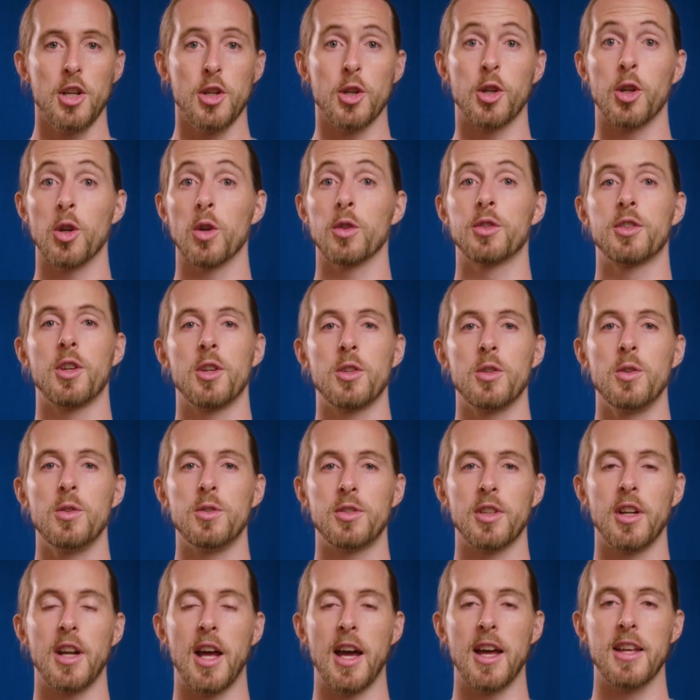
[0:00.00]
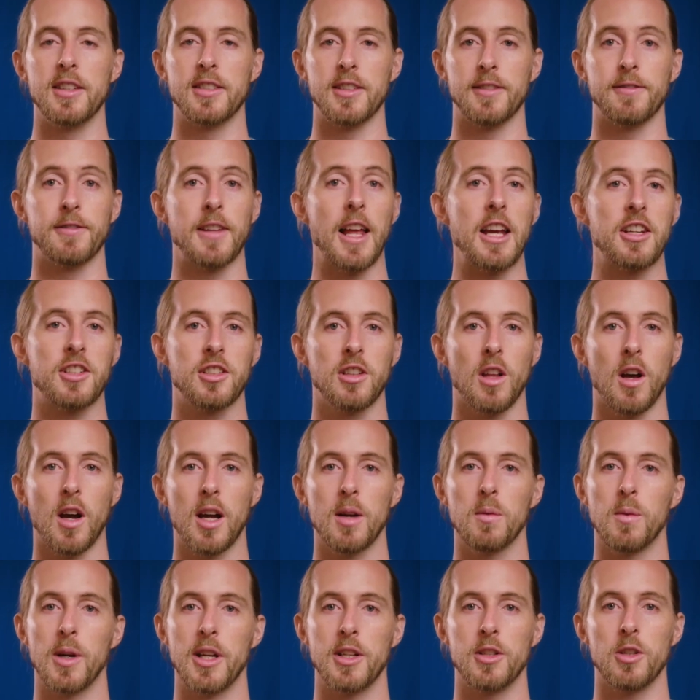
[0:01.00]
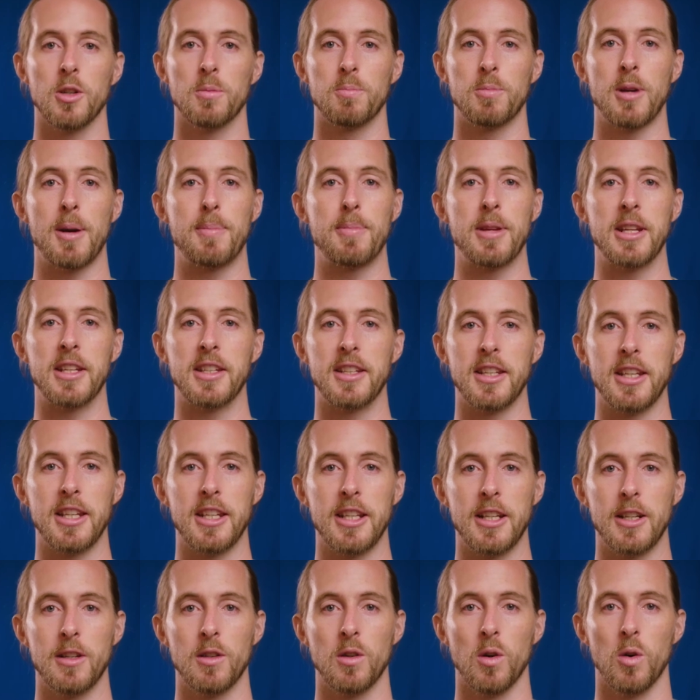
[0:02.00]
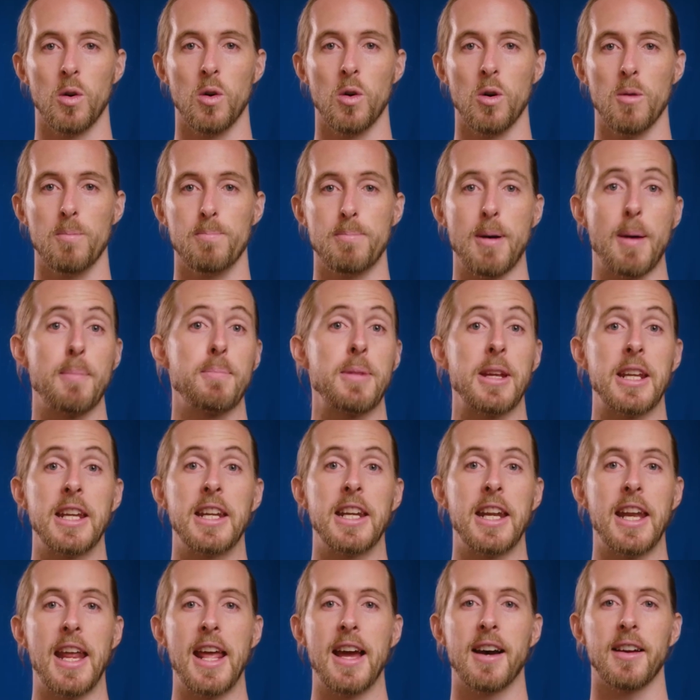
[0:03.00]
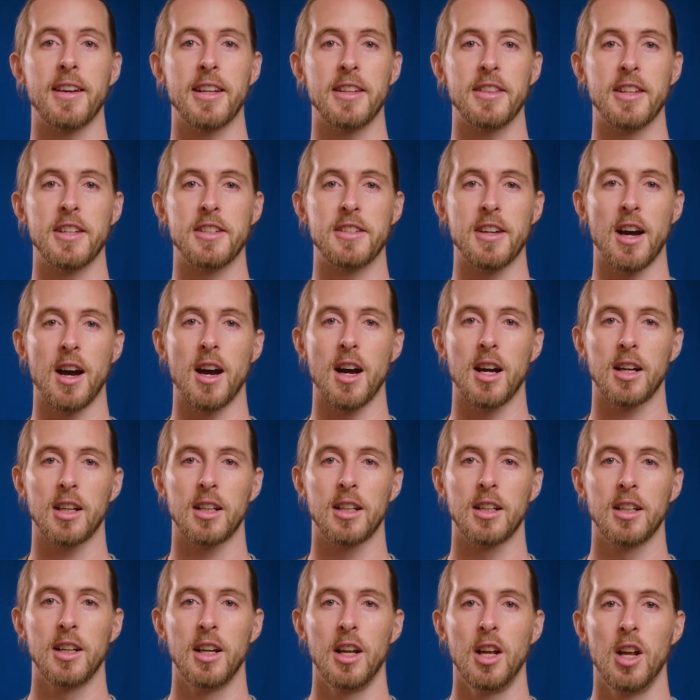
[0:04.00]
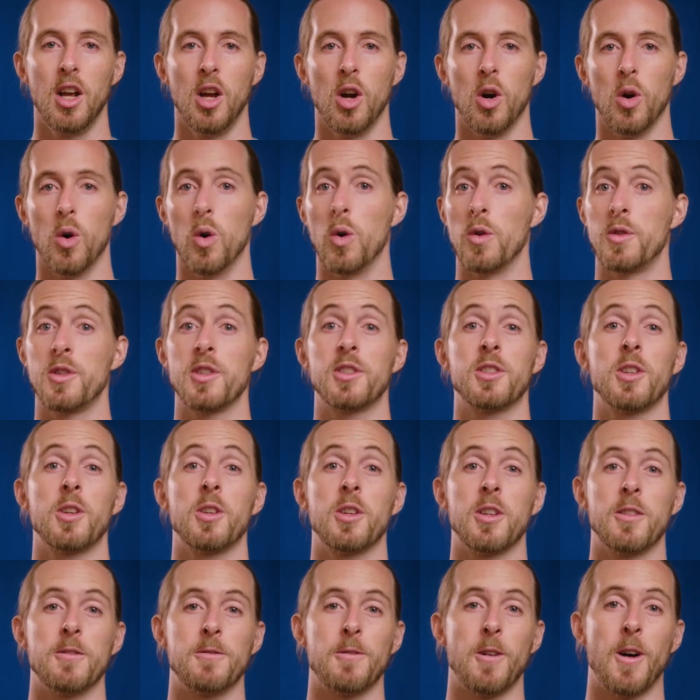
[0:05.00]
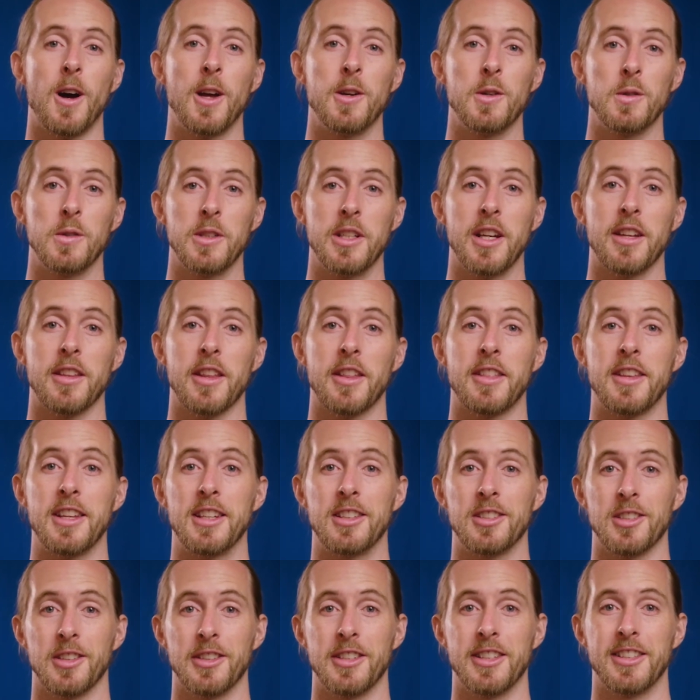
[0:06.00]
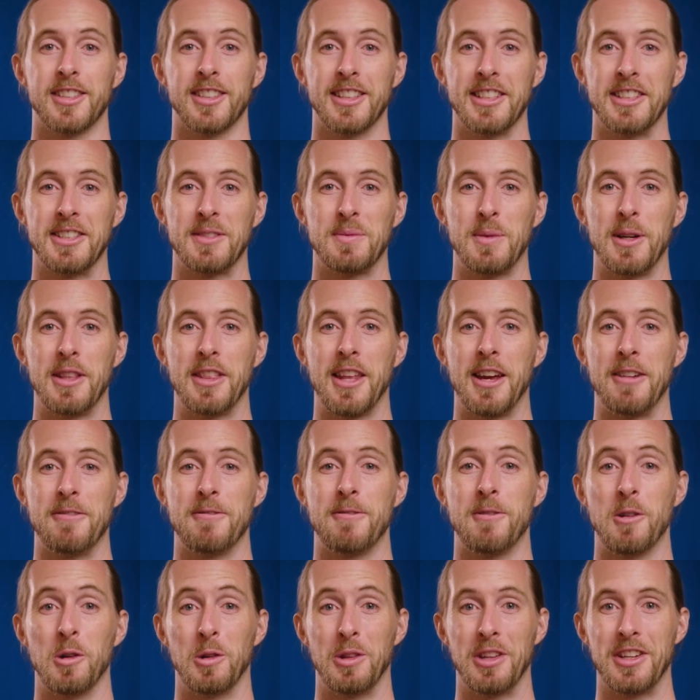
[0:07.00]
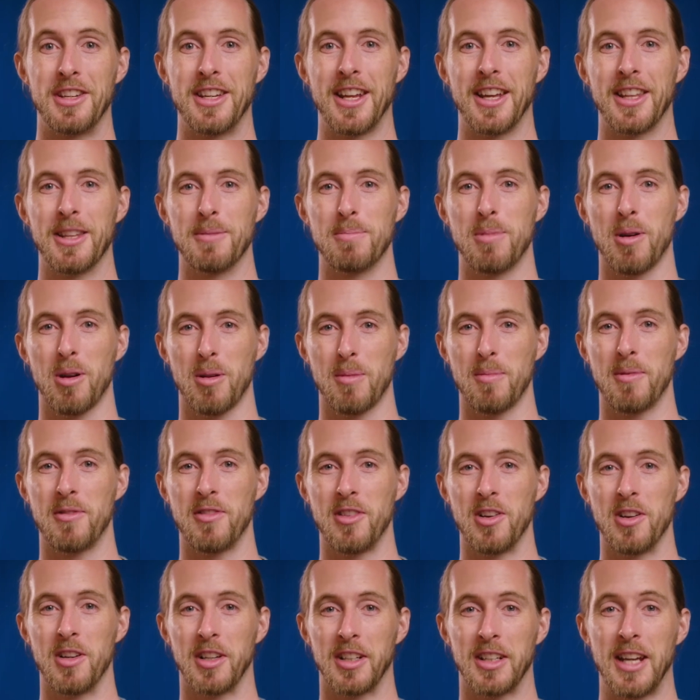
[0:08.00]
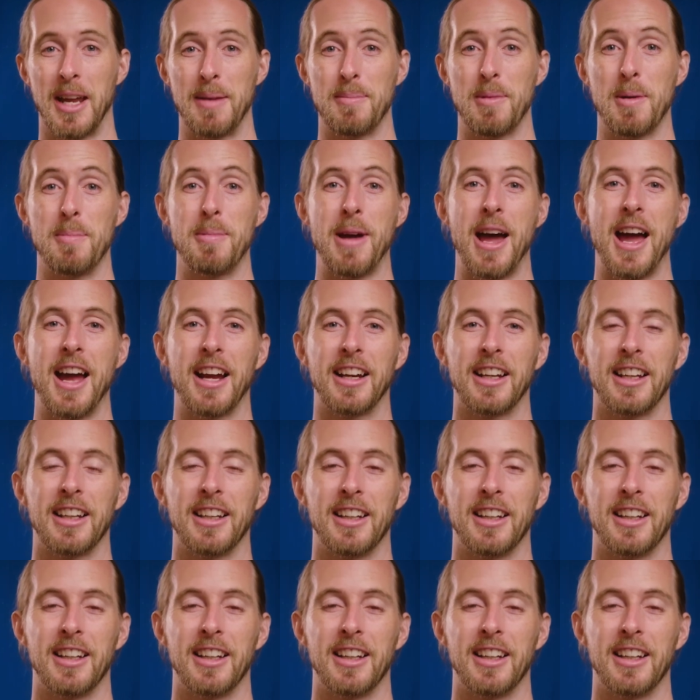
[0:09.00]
You can also use it as a flashlight when you're prepping gear or bumping in and out in the dark, or just so you can find all the other things on this list when they've fallen down the bottom of your camera bag.